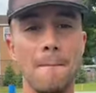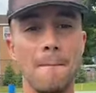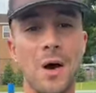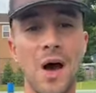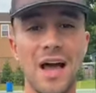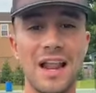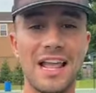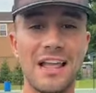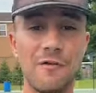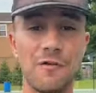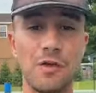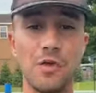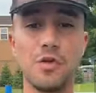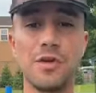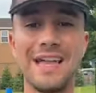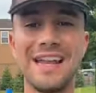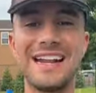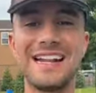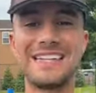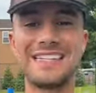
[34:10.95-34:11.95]
But if you
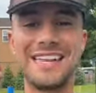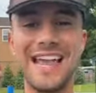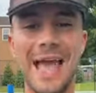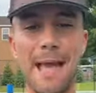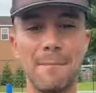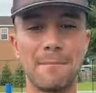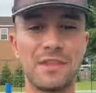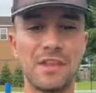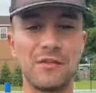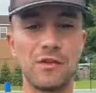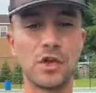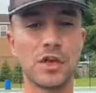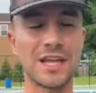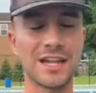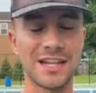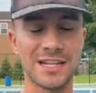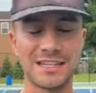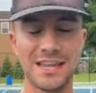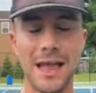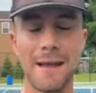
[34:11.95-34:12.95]
can attempt, if you
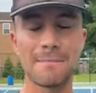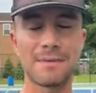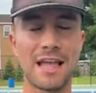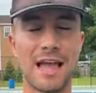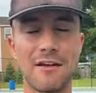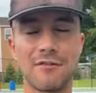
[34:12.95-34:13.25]
can attempt